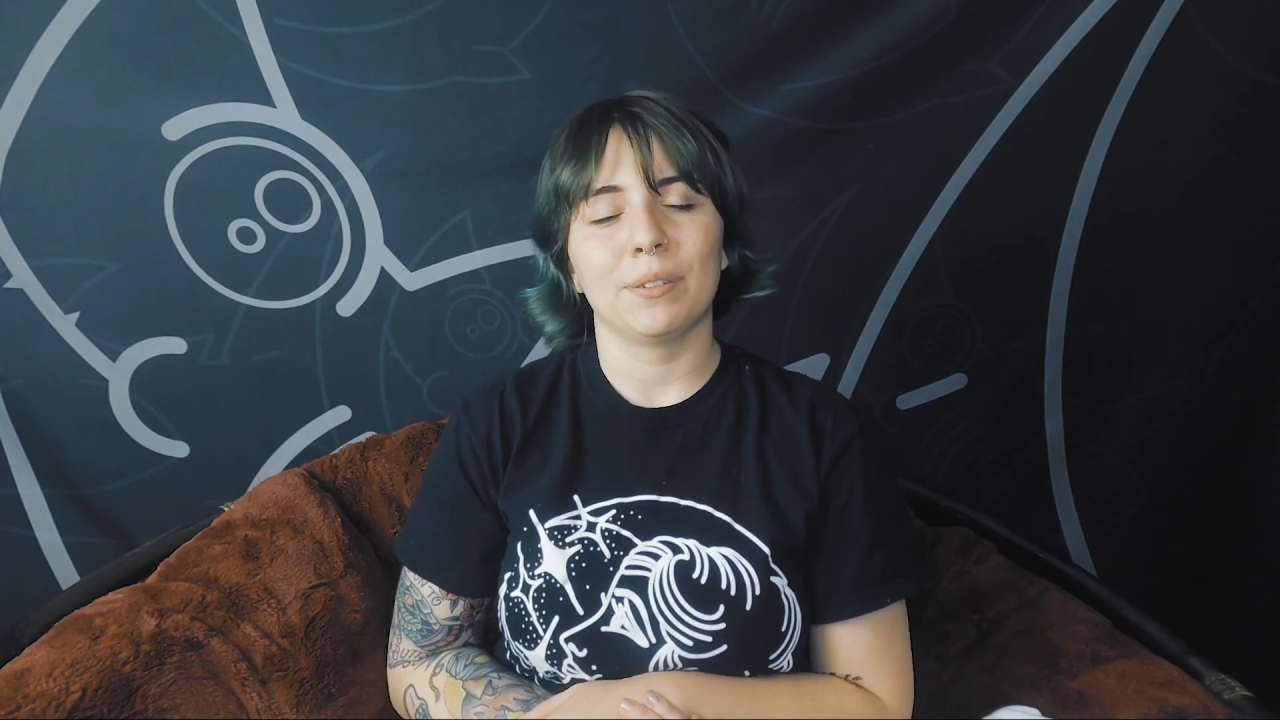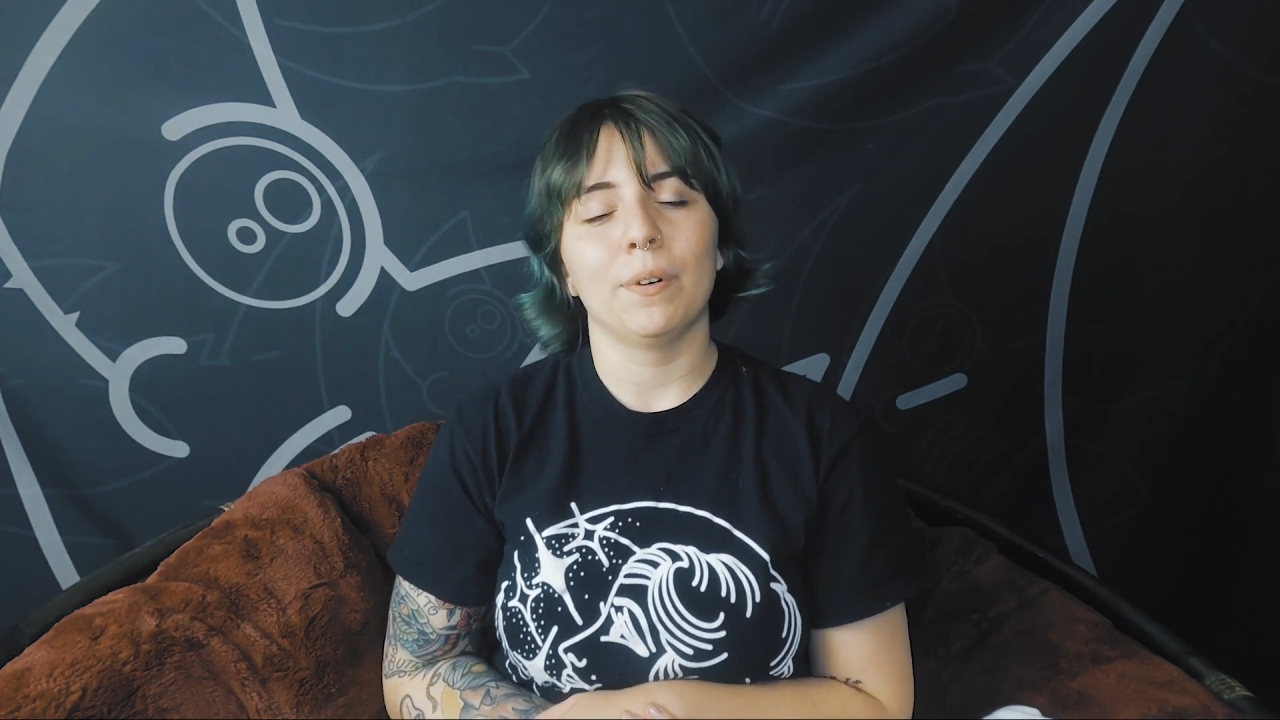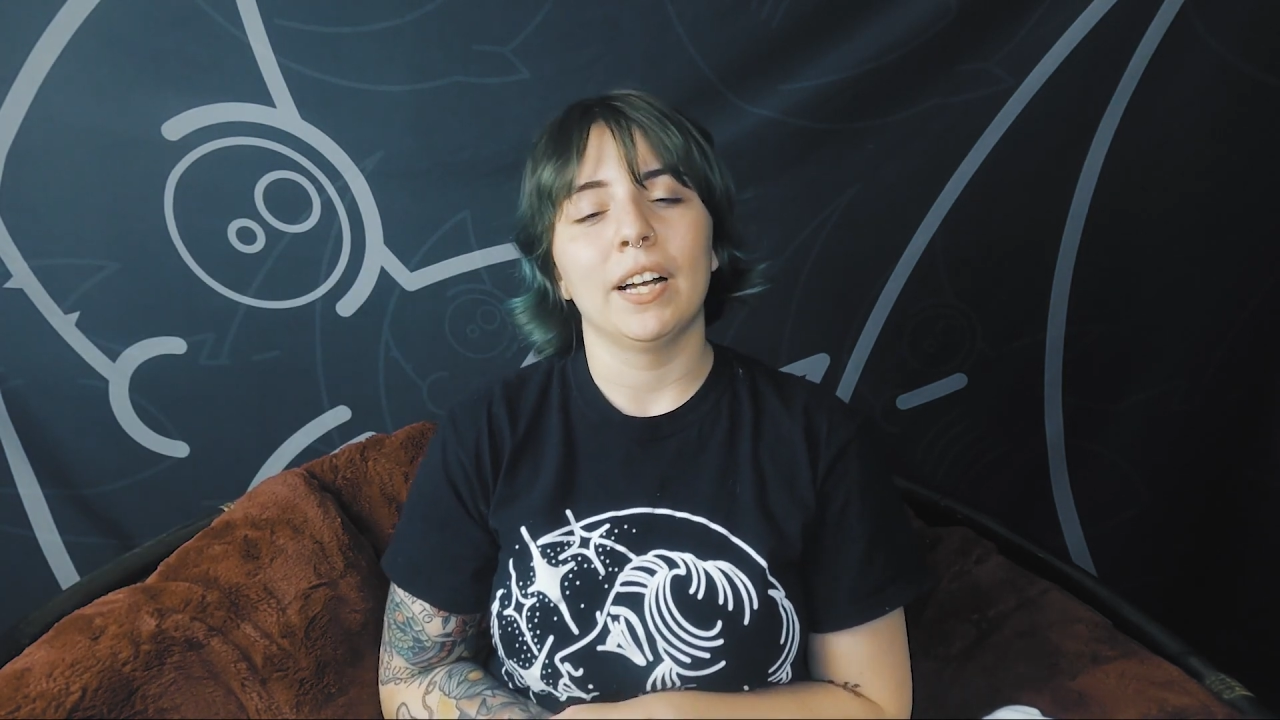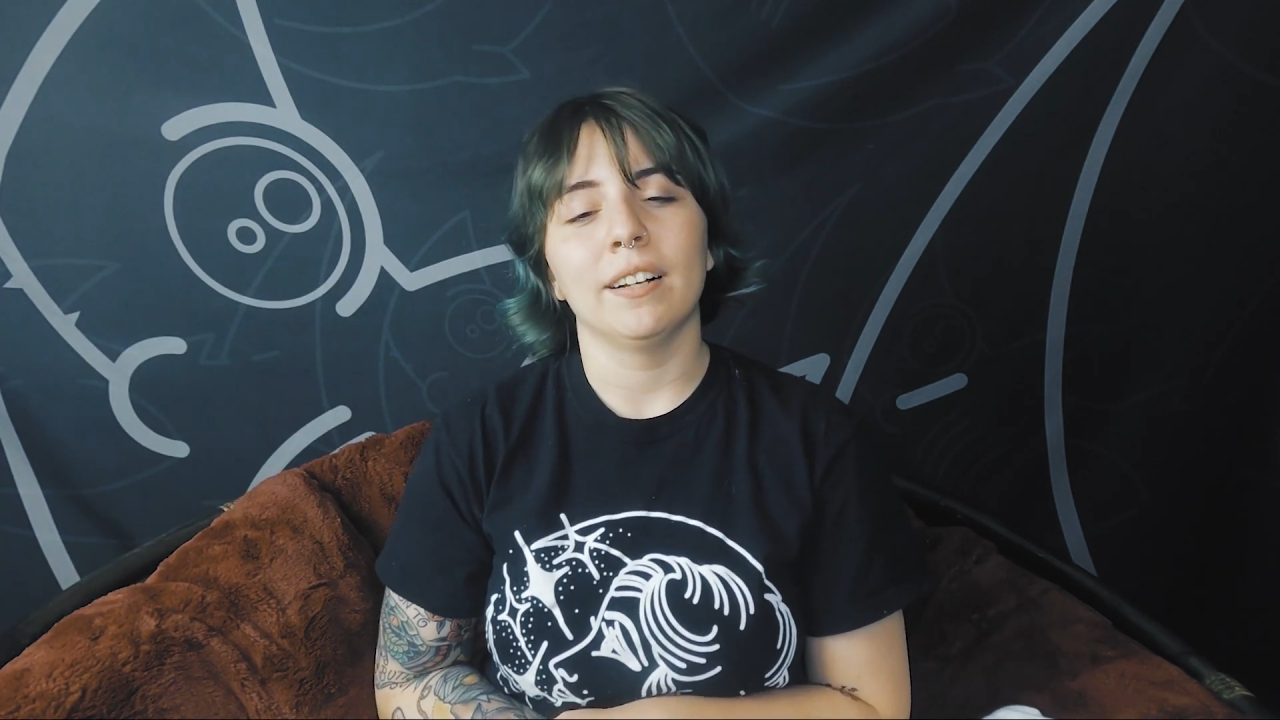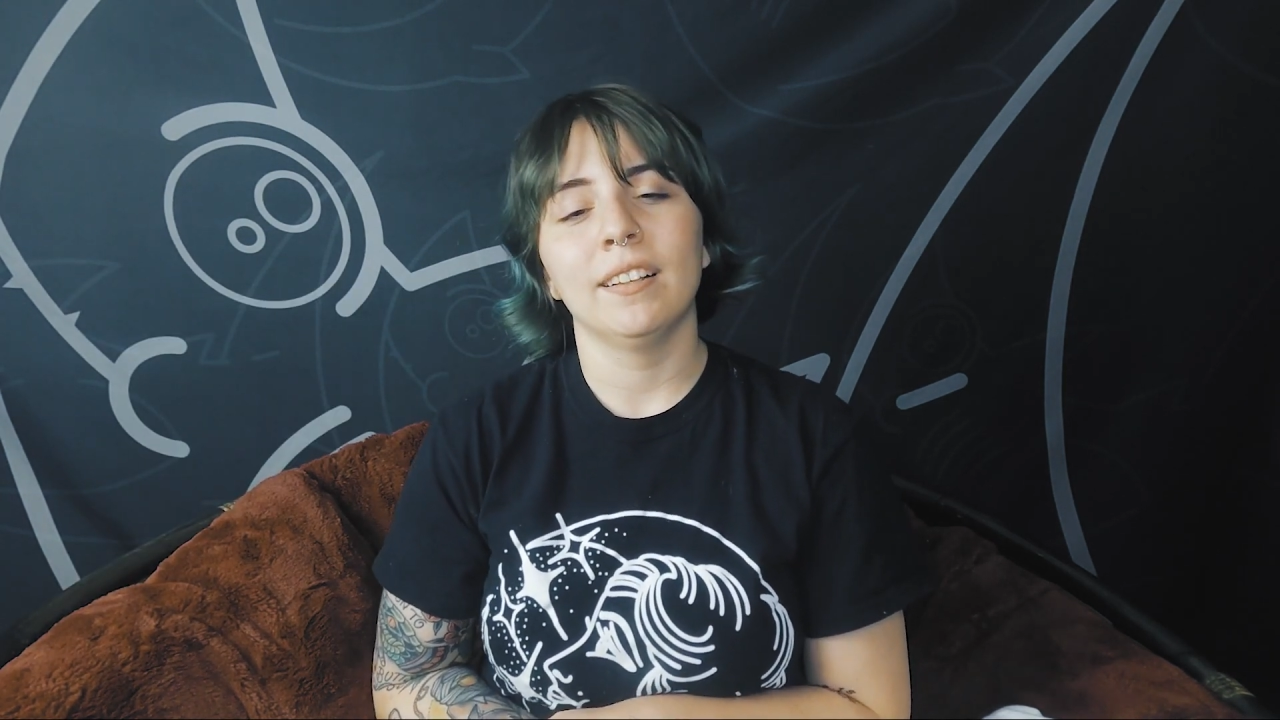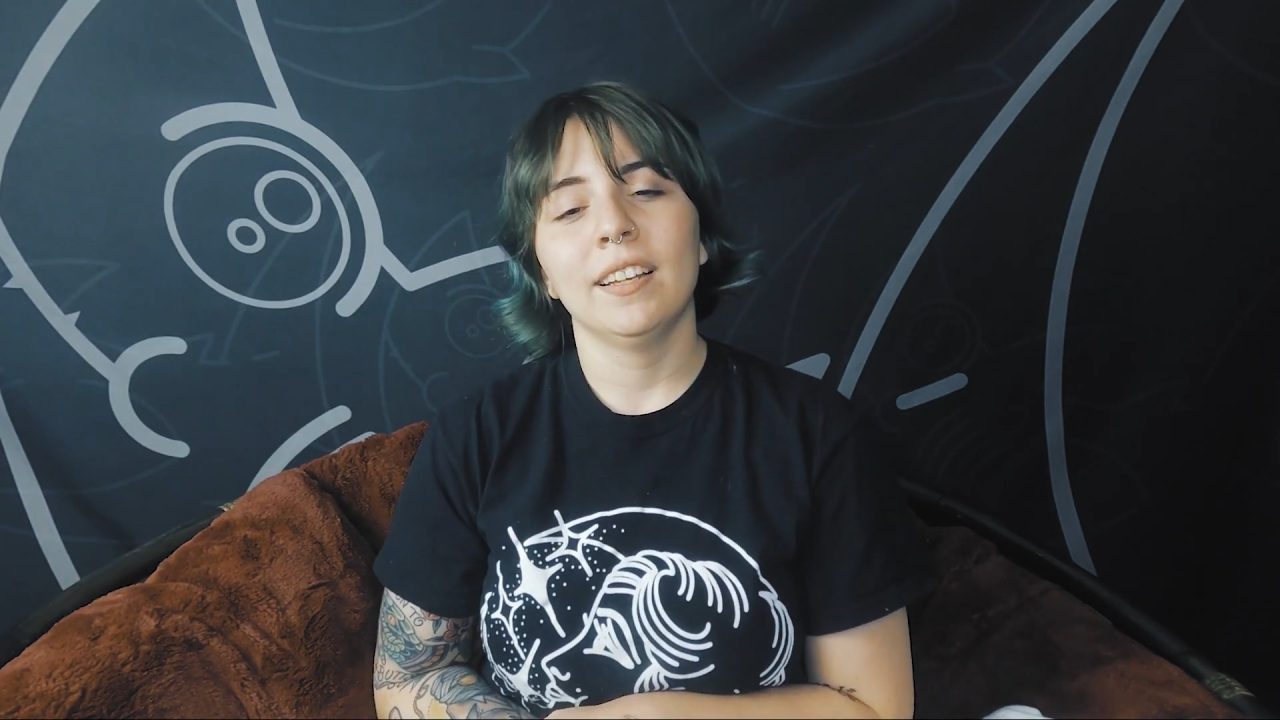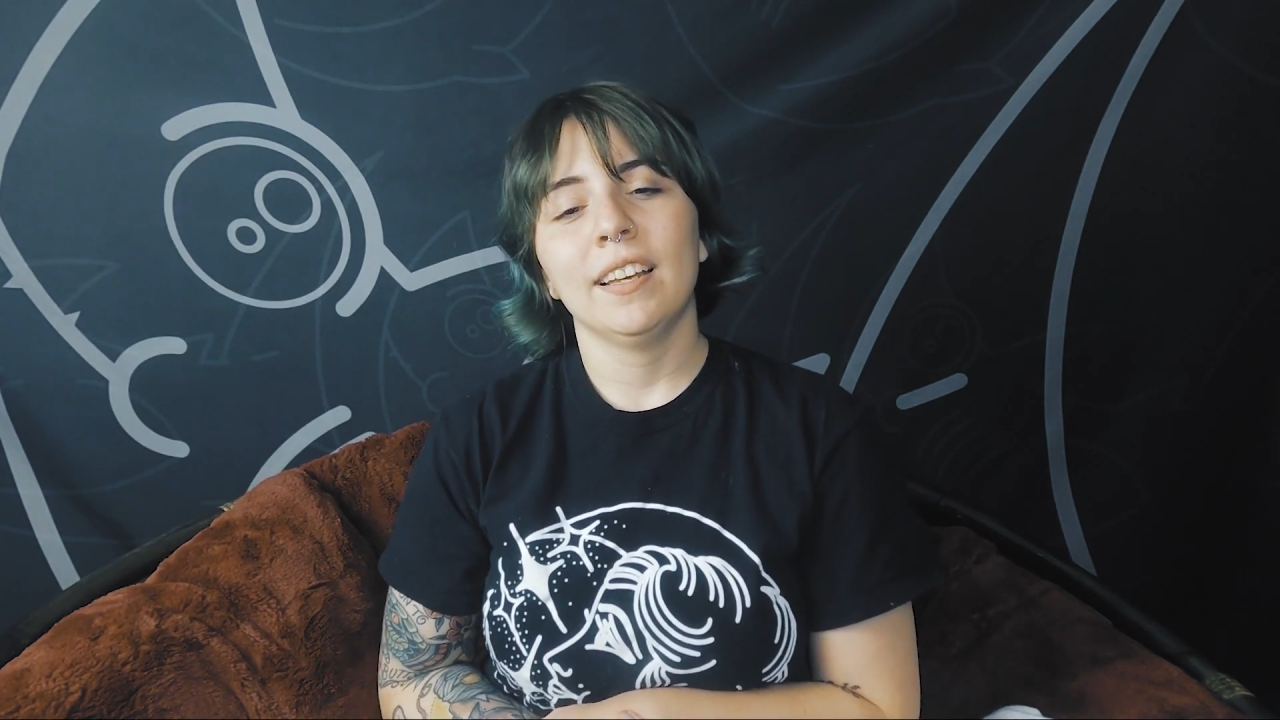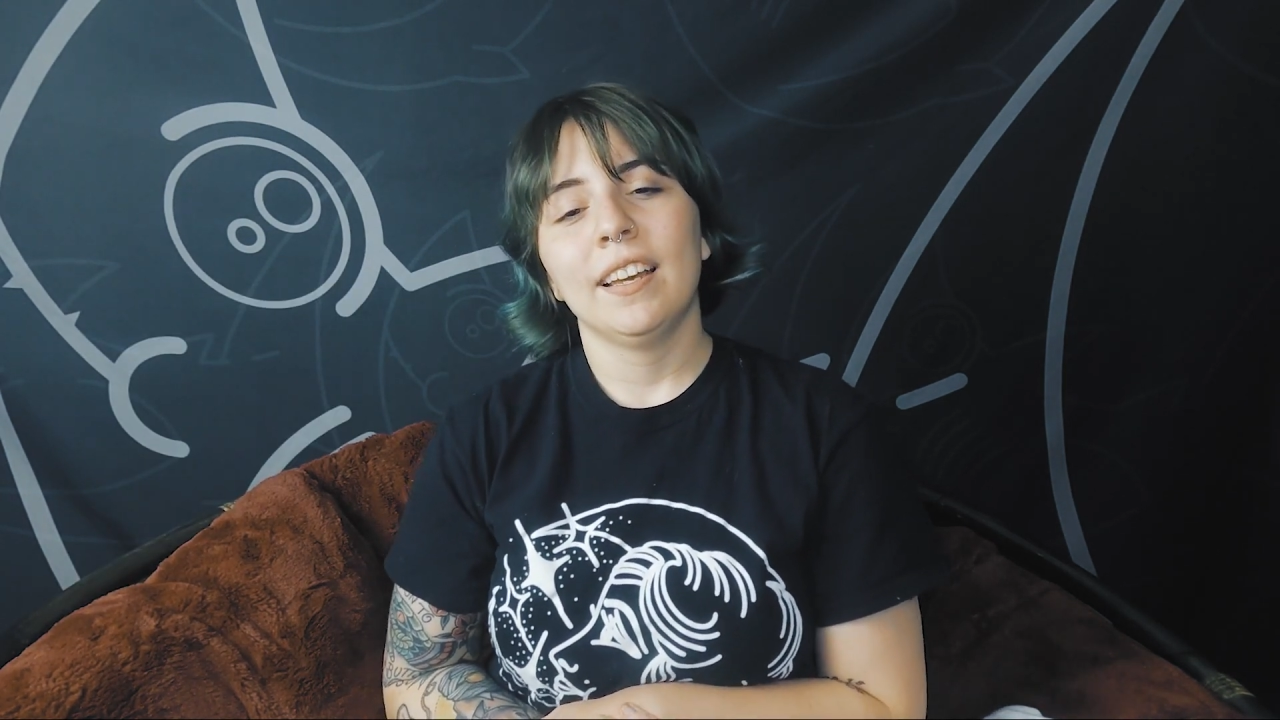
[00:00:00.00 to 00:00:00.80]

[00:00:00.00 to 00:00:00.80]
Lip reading: a while,